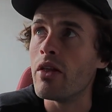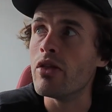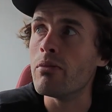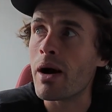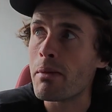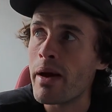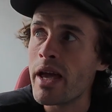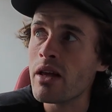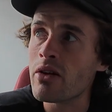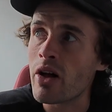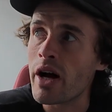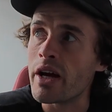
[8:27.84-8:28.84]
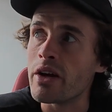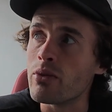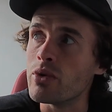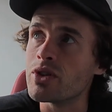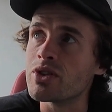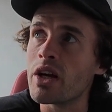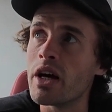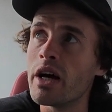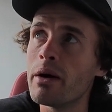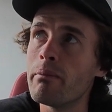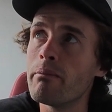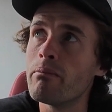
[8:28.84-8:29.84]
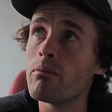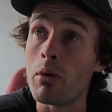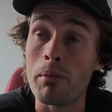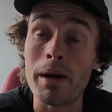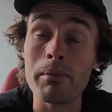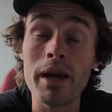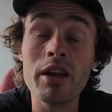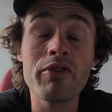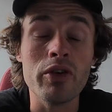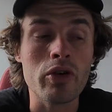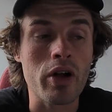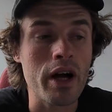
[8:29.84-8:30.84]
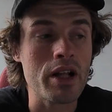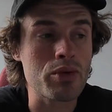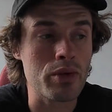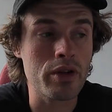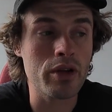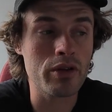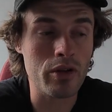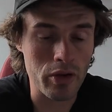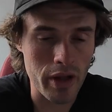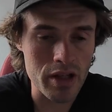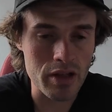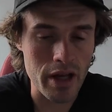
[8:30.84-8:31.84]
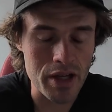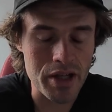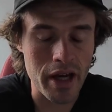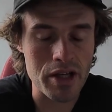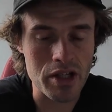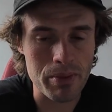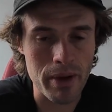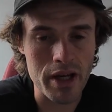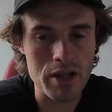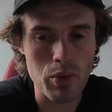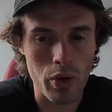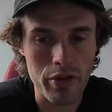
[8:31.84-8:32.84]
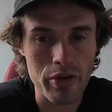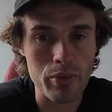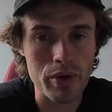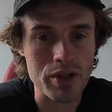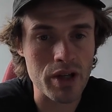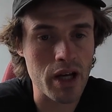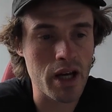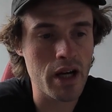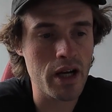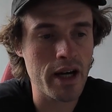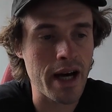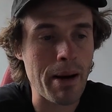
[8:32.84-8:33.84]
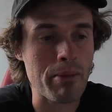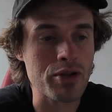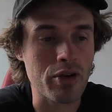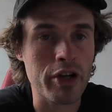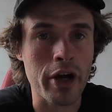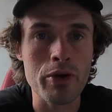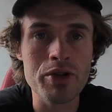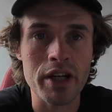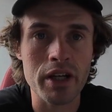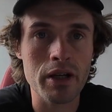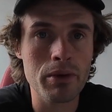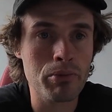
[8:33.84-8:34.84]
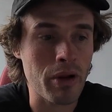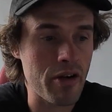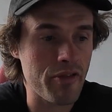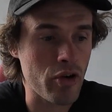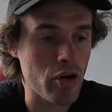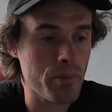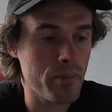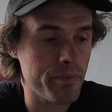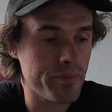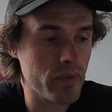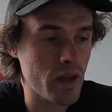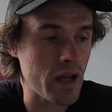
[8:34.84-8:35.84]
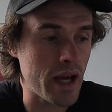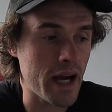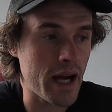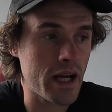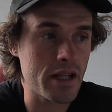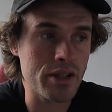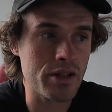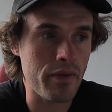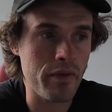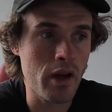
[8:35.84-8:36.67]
my main client was, my main few clients were in the online education space. One of them was a Amazon coaching platform. And